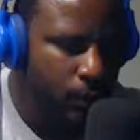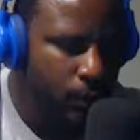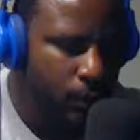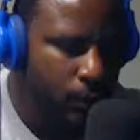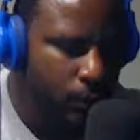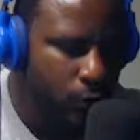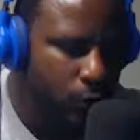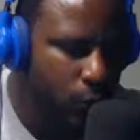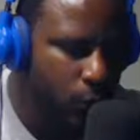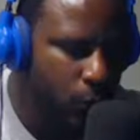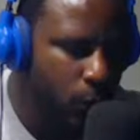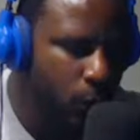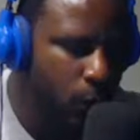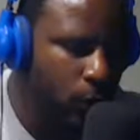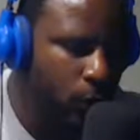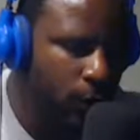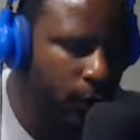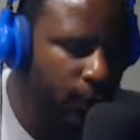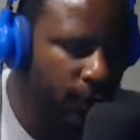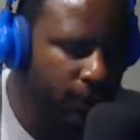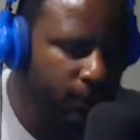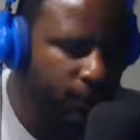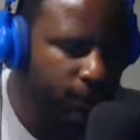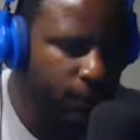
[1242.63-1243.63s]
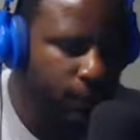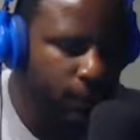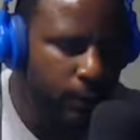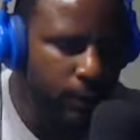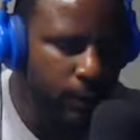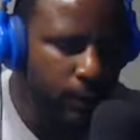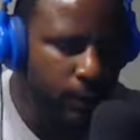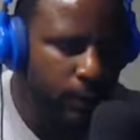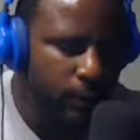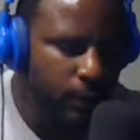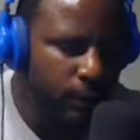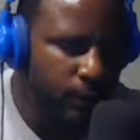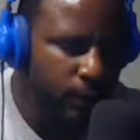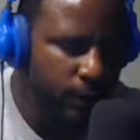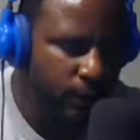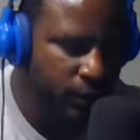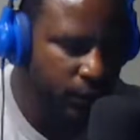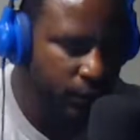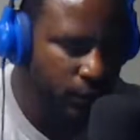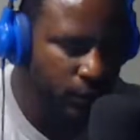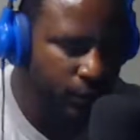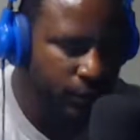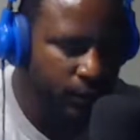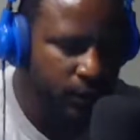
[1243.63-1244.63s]
So we're left with
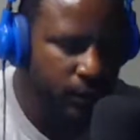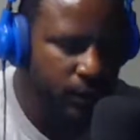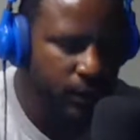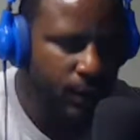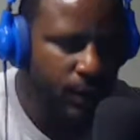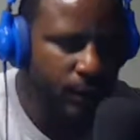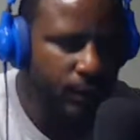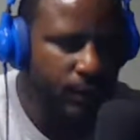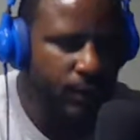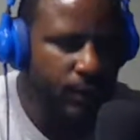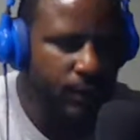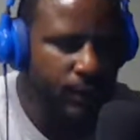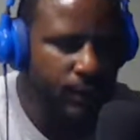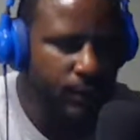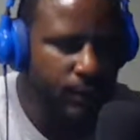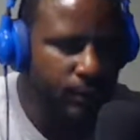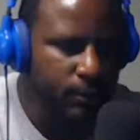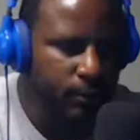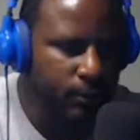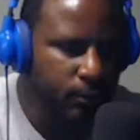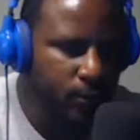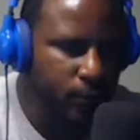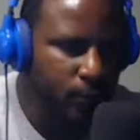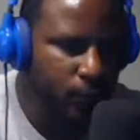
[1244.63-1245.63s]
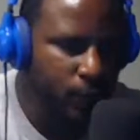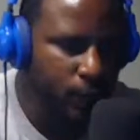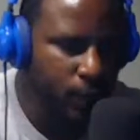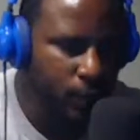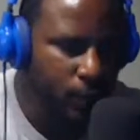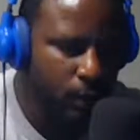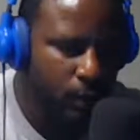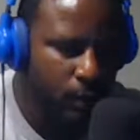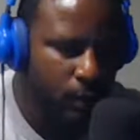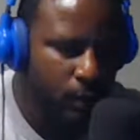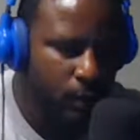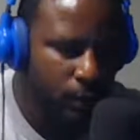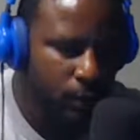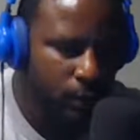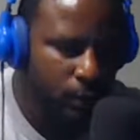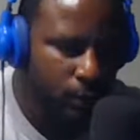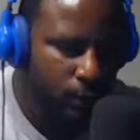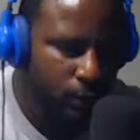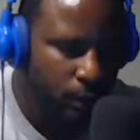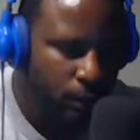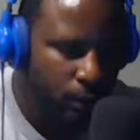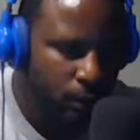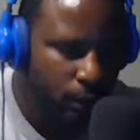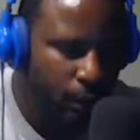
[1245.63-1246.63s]
situations like this where
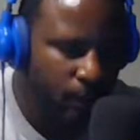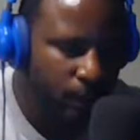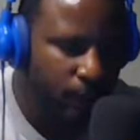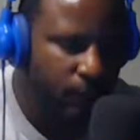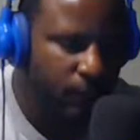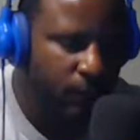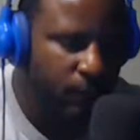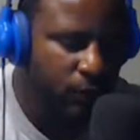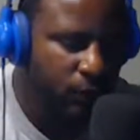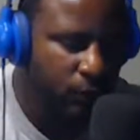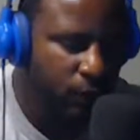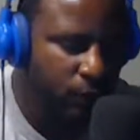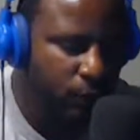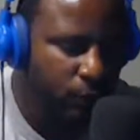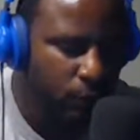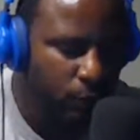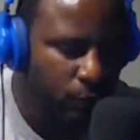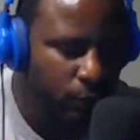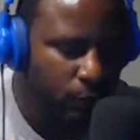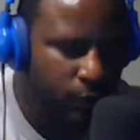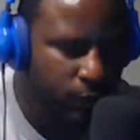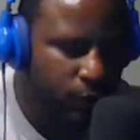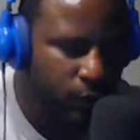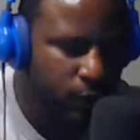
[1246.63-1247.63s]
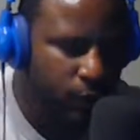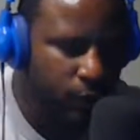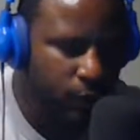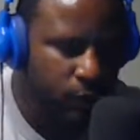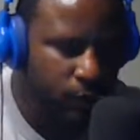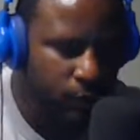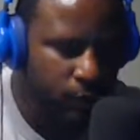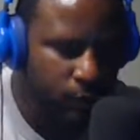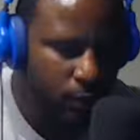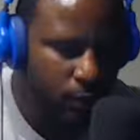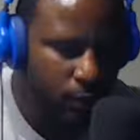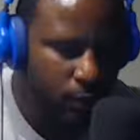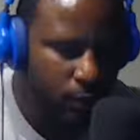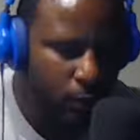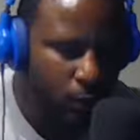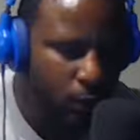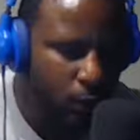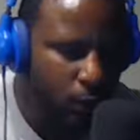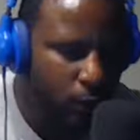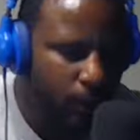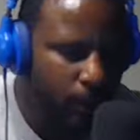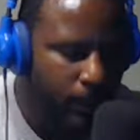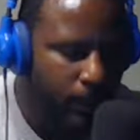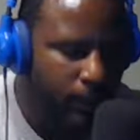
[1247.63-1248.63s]
individuals were just,
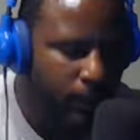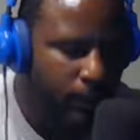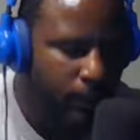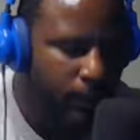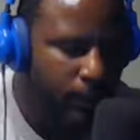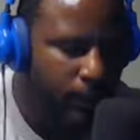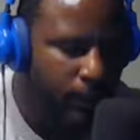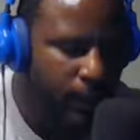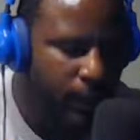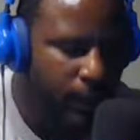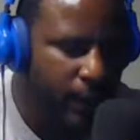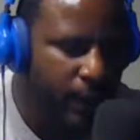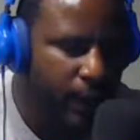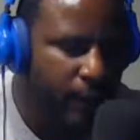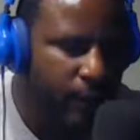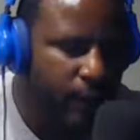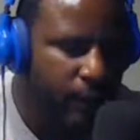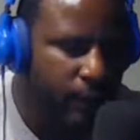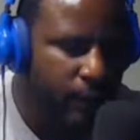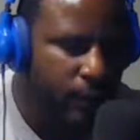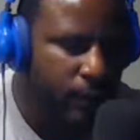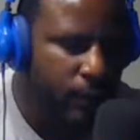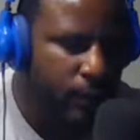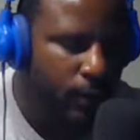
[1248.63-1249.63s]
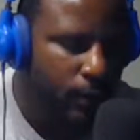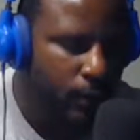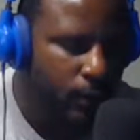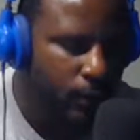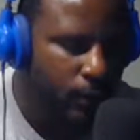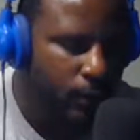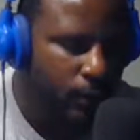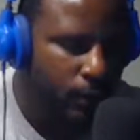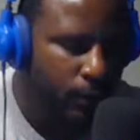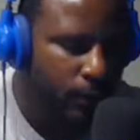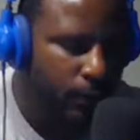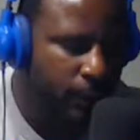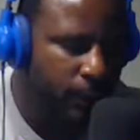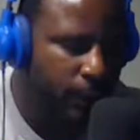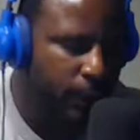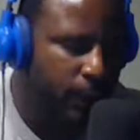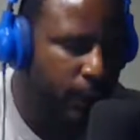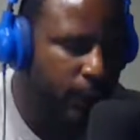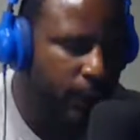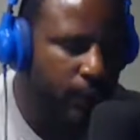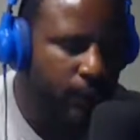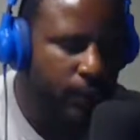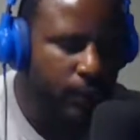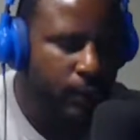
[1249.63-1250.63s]
going about their day, and some
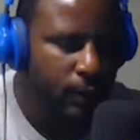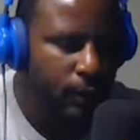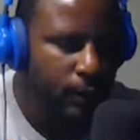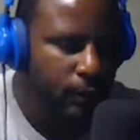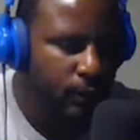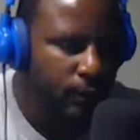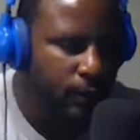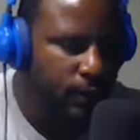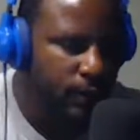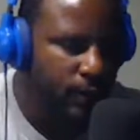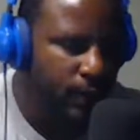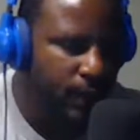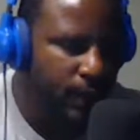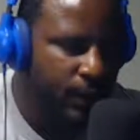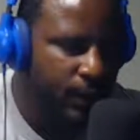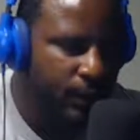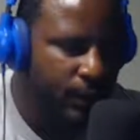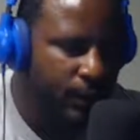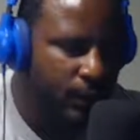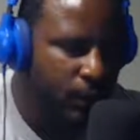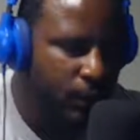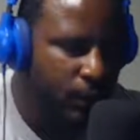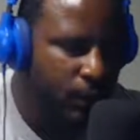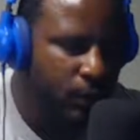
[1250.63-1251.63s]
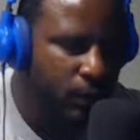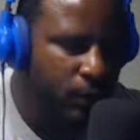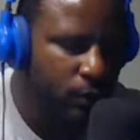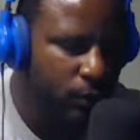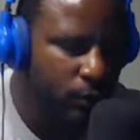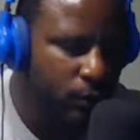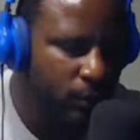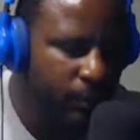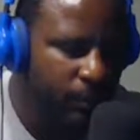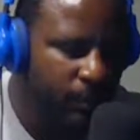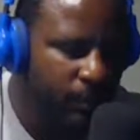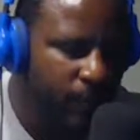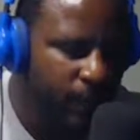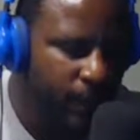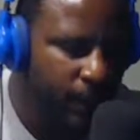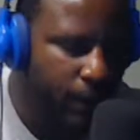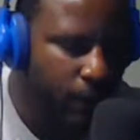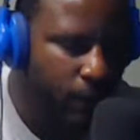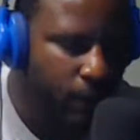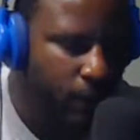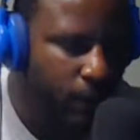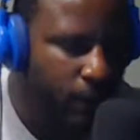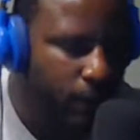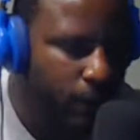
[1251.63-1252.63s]
idiot decides he wants to open
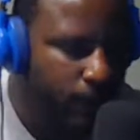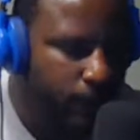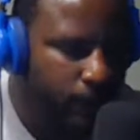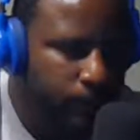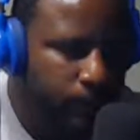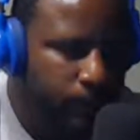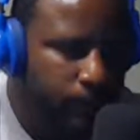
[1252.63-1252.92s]
fire on them.